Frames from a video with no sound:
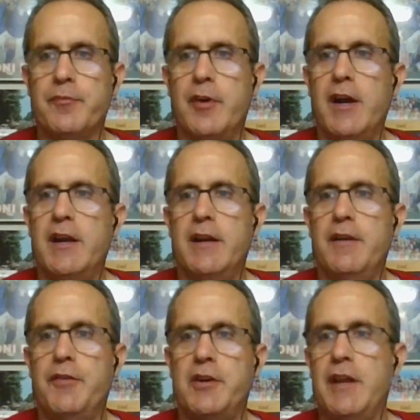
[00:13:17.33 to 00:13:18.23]
stop. Right?
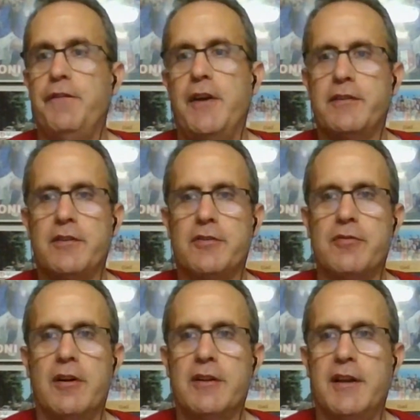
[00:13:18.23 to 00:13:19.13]
If yep. your defense is
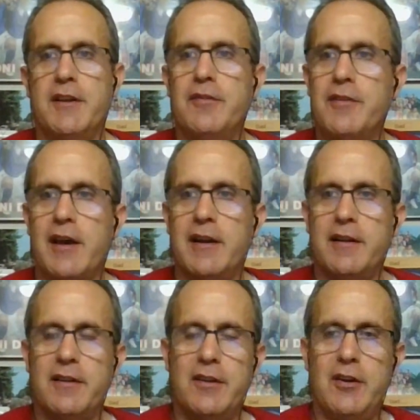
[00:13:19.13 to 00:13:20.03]
struggling, you've got
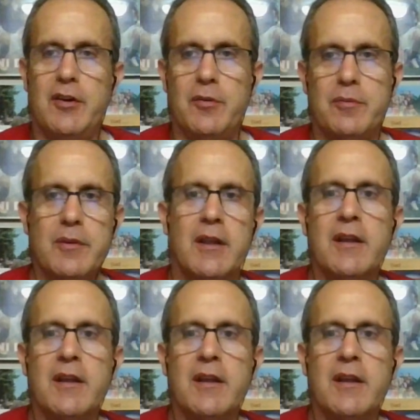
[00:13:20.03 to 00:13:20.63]
to, you know